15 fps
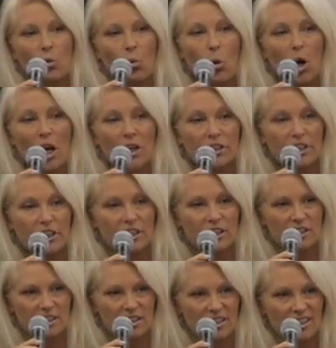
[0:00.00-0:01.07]
Water,
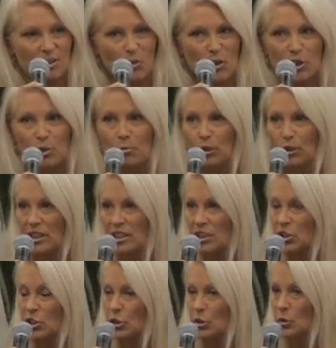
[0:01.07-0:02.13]
when you put
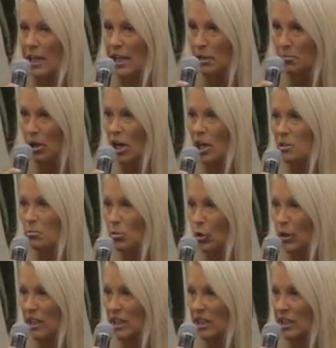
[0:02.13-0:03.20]
into a pot and
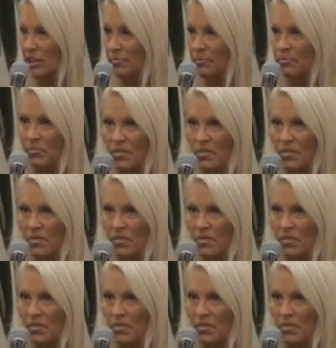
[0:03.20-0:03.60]
boil it,